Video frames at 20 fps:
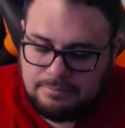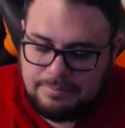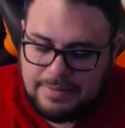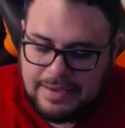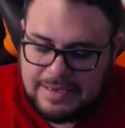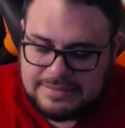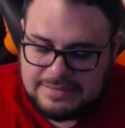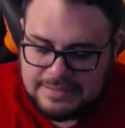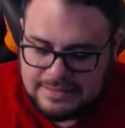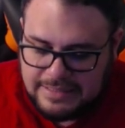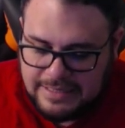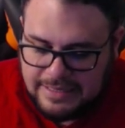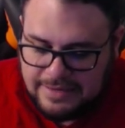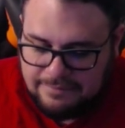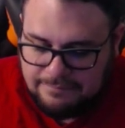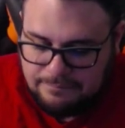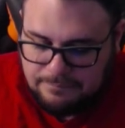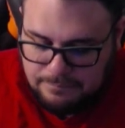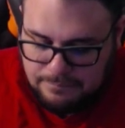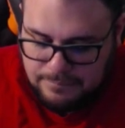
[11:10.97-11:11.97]

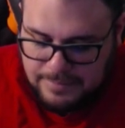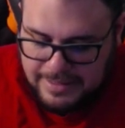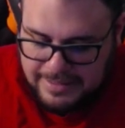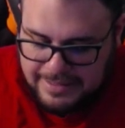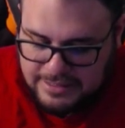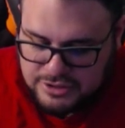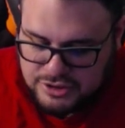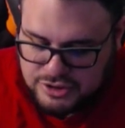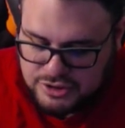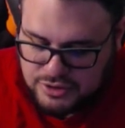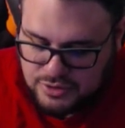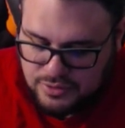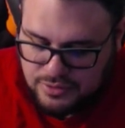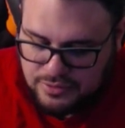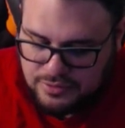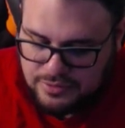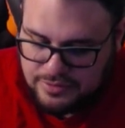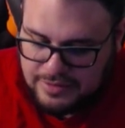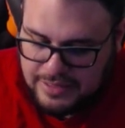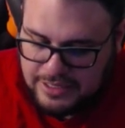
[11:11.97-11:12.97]
basically making
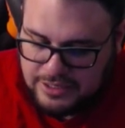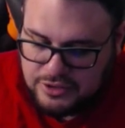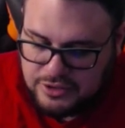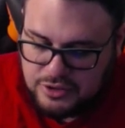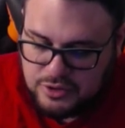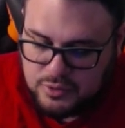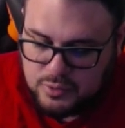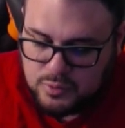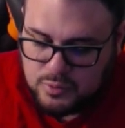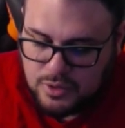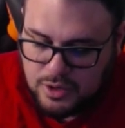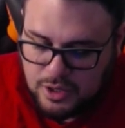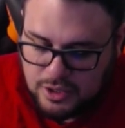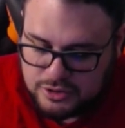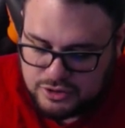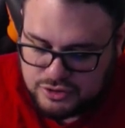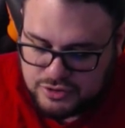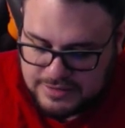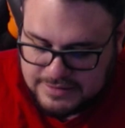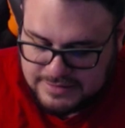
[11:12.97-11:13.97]
sure that you
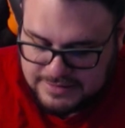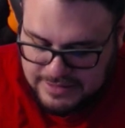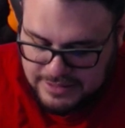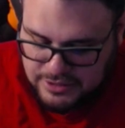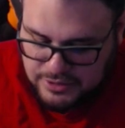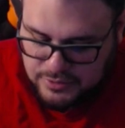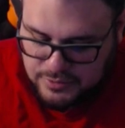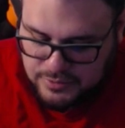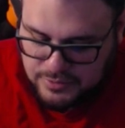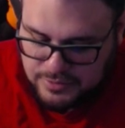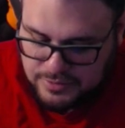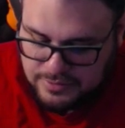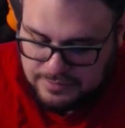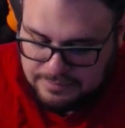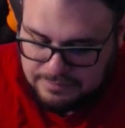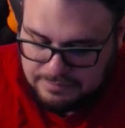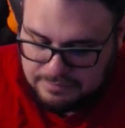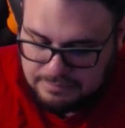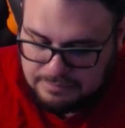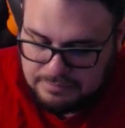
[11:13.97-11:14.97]
are trusting your
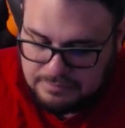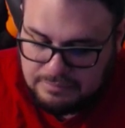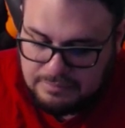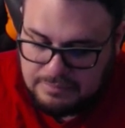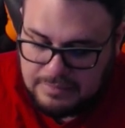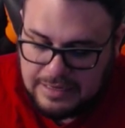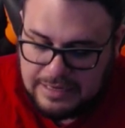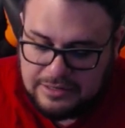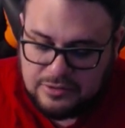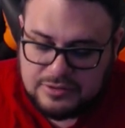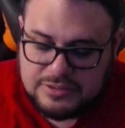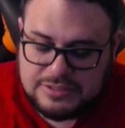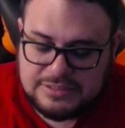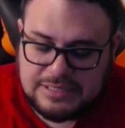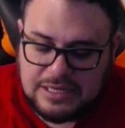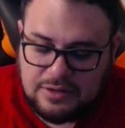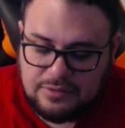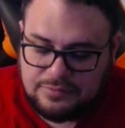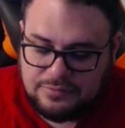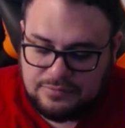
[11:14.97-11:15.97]
inner
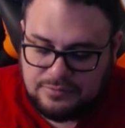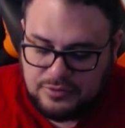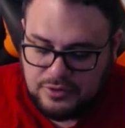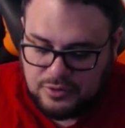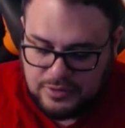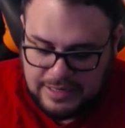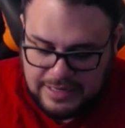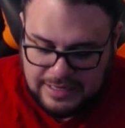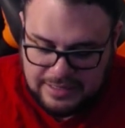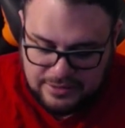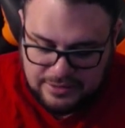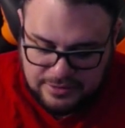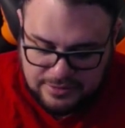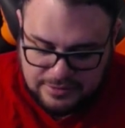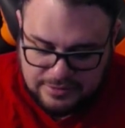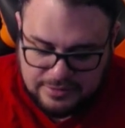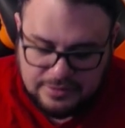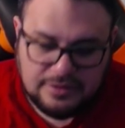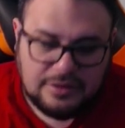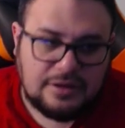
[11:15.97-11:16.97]
self, your
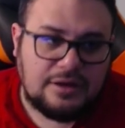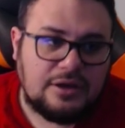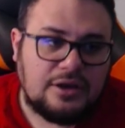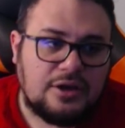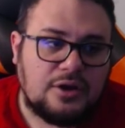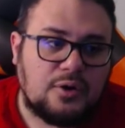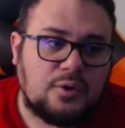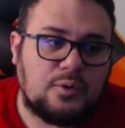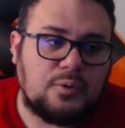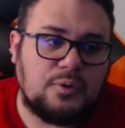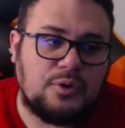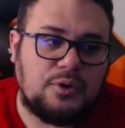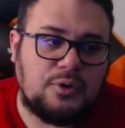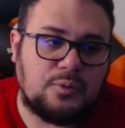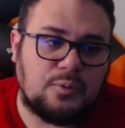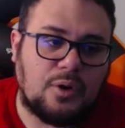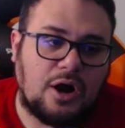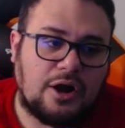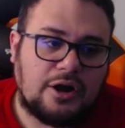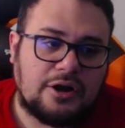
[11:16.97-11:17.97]
inner who
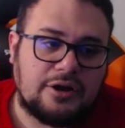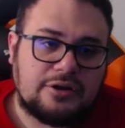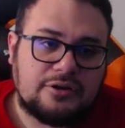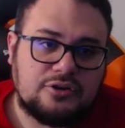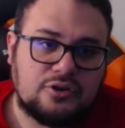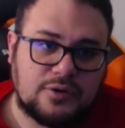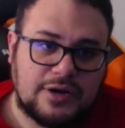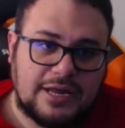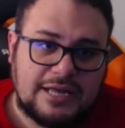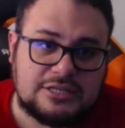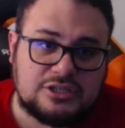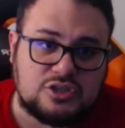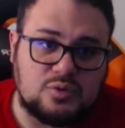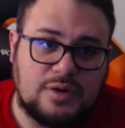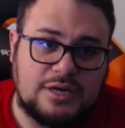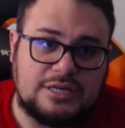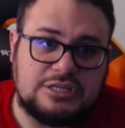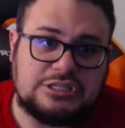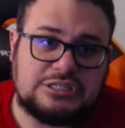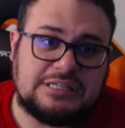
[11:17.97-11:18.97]
you are, your
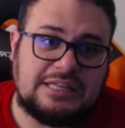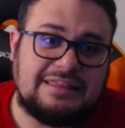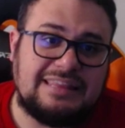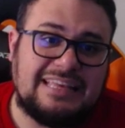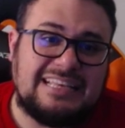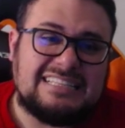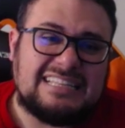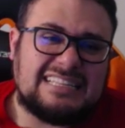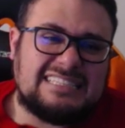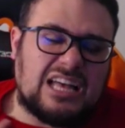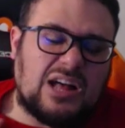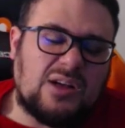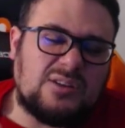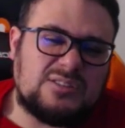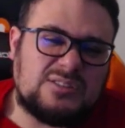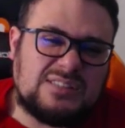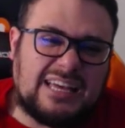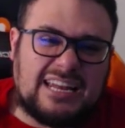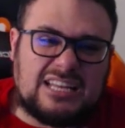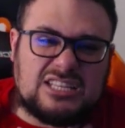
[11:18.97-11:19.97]
intuition, the thing that
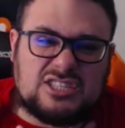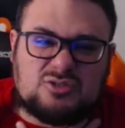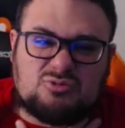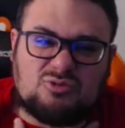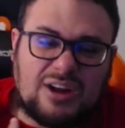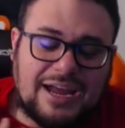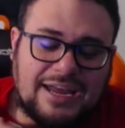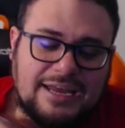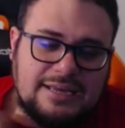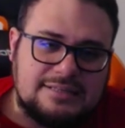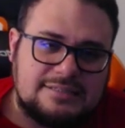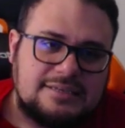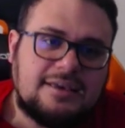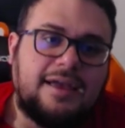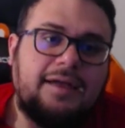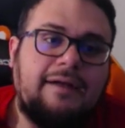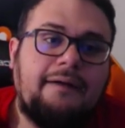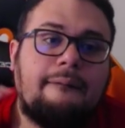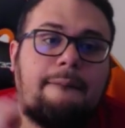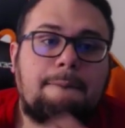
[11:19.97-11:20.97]
tells you that is right.
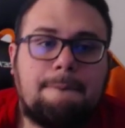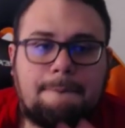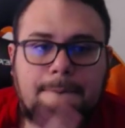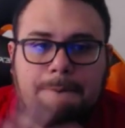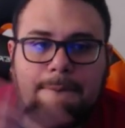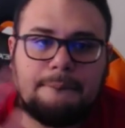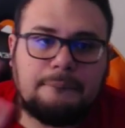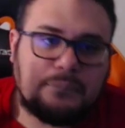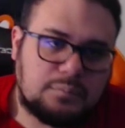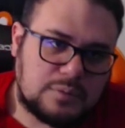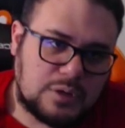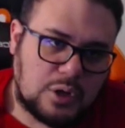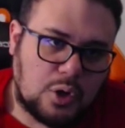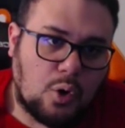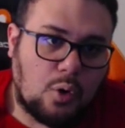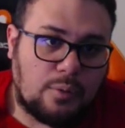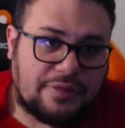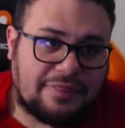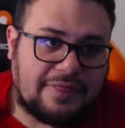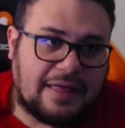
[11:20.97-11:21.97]

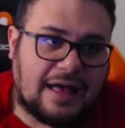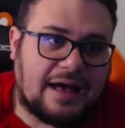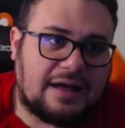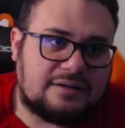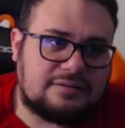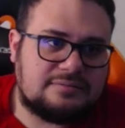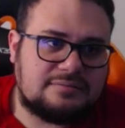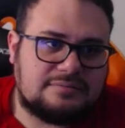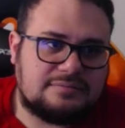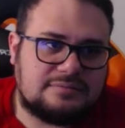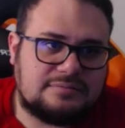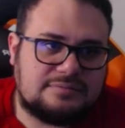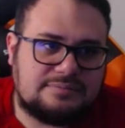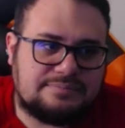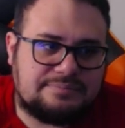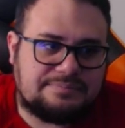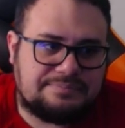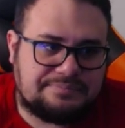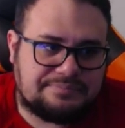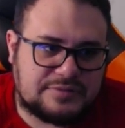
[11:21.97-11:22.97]
Go with that.
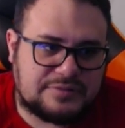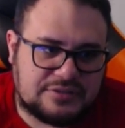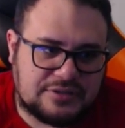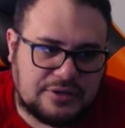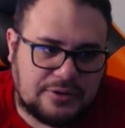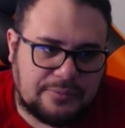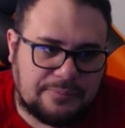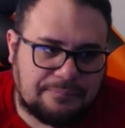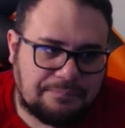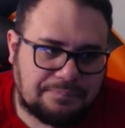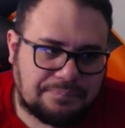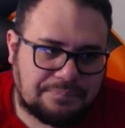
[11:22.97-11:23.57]
So,